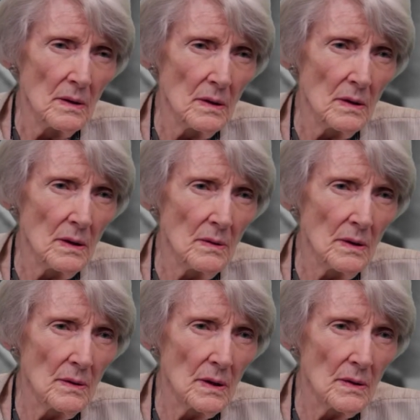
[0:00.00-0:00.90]
but
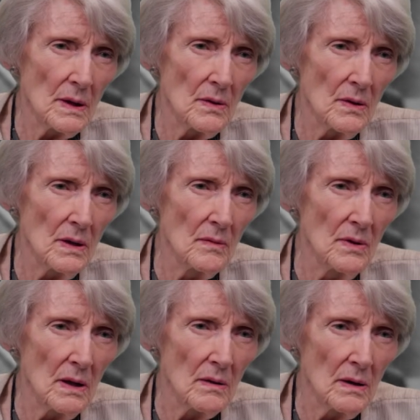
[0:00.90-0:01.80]
before we kind of
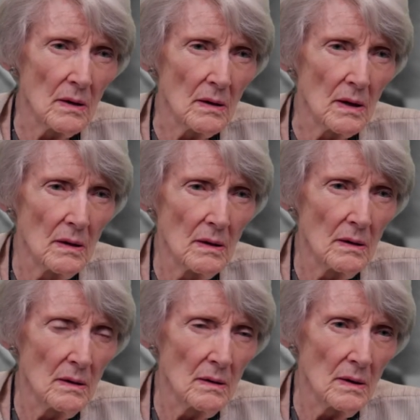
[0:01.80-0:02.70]
dive into
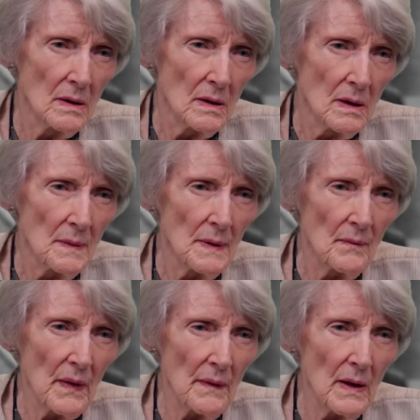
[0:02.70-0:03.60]
that,
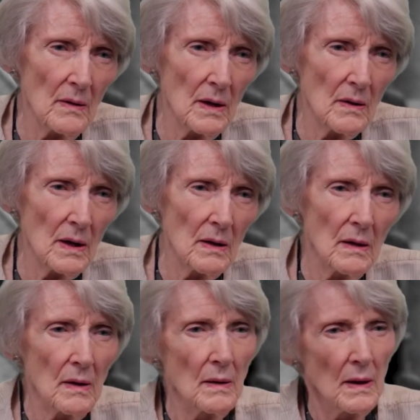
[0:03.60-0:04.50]
I wondered if
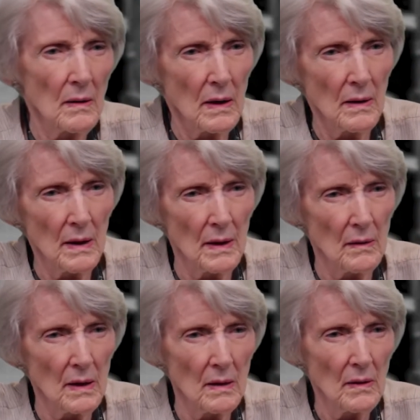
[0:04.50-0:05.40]
it was
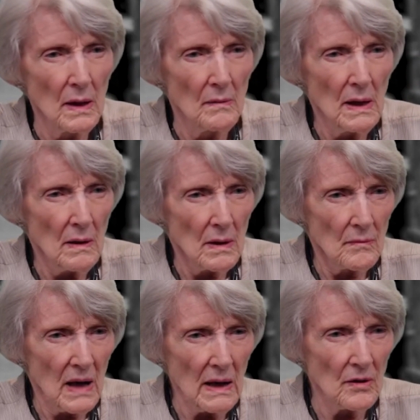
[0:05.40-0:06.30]
like was the
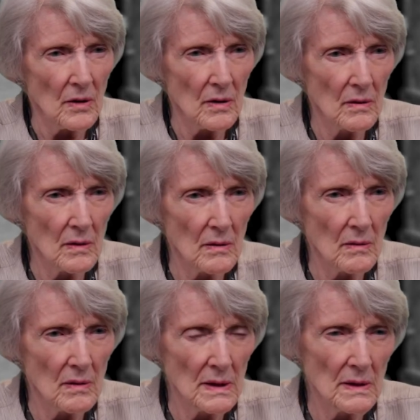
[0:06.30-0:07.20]
macro modular
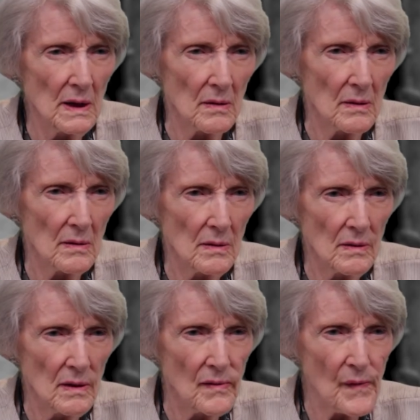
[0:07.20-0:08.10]
computer
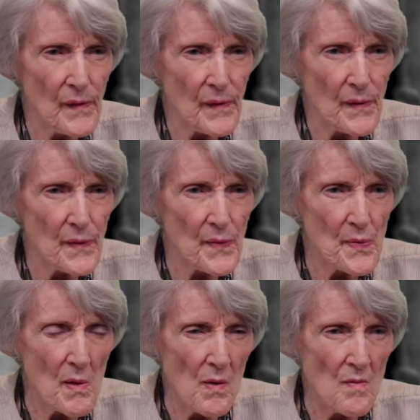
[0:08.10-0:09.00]
going to be
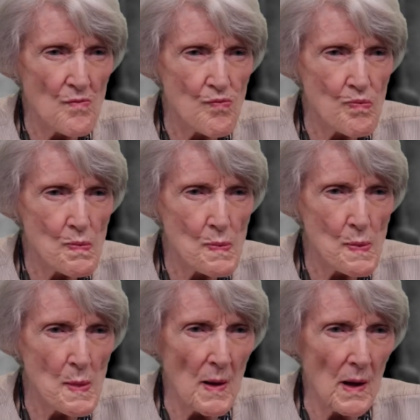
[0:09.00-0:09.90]
sort of
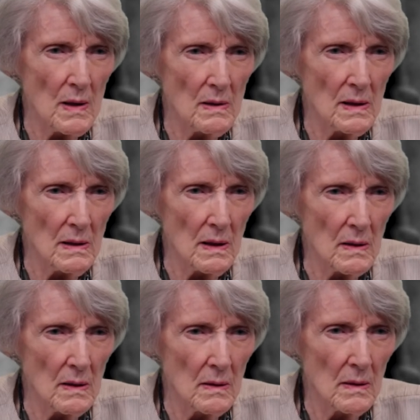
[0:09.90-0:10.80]
the
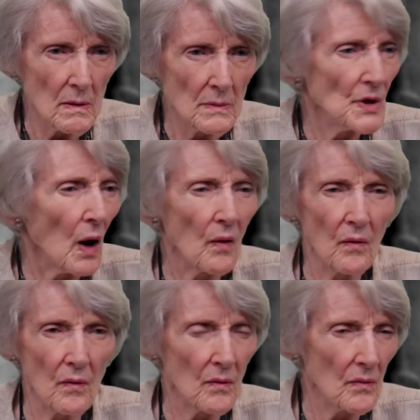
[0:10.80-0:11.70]
successor to the LINC? No.
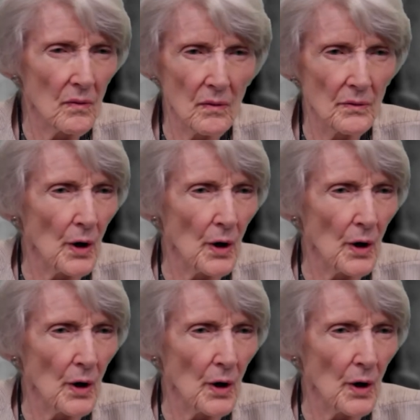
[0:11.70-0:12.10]
No.